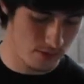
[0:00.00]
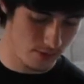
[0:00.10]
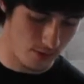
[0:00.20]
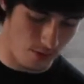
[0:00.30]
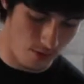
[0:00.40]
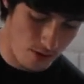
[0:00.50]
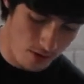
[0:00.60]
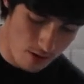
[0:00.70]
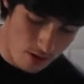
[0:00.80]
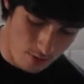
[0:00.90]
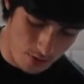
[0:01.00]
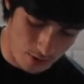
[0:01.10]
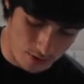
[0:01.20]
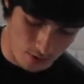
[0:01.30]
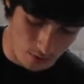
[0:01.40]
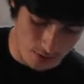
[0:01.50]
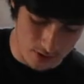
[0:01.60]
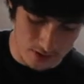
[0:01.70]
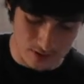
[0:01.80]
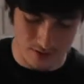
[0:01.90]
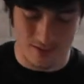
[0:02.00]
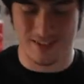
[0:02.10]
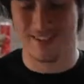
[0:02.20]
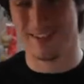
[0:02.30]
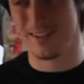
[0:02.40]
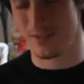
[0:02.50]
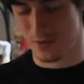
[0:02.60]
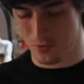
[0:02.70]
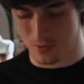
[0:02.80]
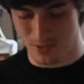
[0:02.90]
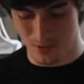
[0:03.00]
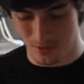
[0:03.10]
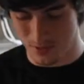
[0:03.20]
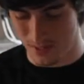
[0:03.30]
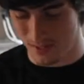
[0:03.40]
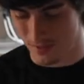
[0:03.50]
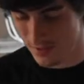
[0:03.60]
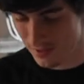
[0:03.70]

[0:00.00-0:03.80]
So this, of course, he goes in.